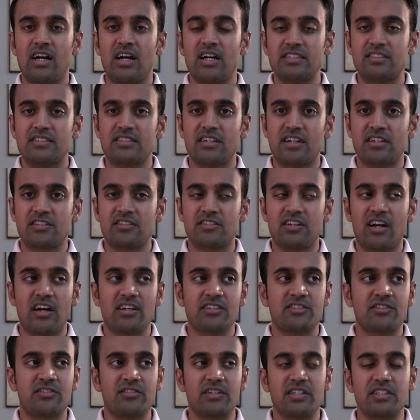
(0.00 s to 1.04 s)
Hi, it's Dr.
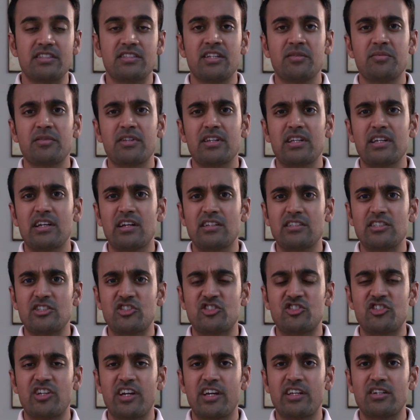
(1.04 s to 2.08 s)
Dasari. Typically on this
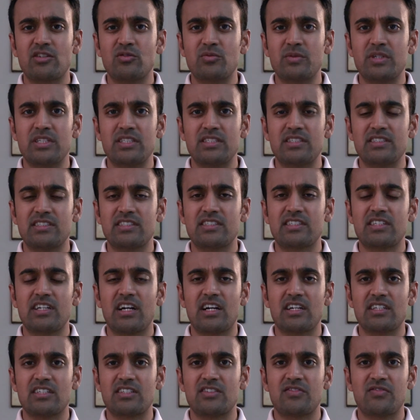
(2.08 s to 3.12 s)
channel, we
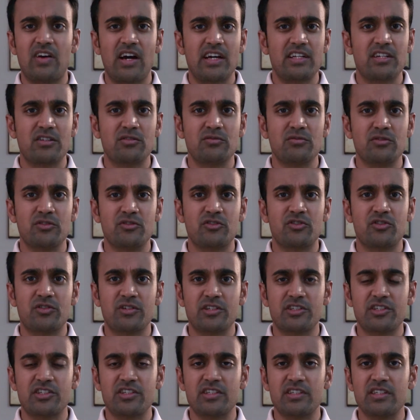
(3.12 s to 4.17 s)
discuss
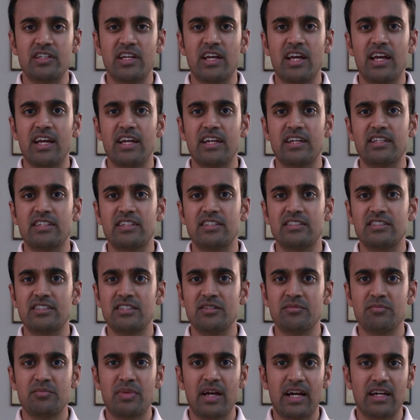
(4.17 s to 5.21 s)
phytonutrition and its
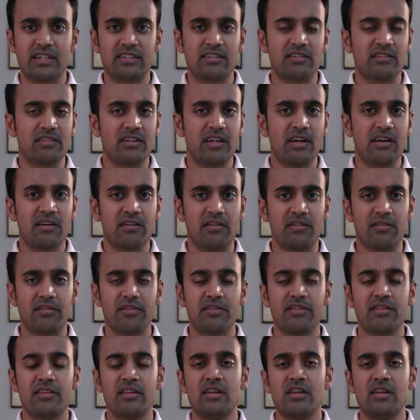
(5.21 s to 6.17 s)
impact on health.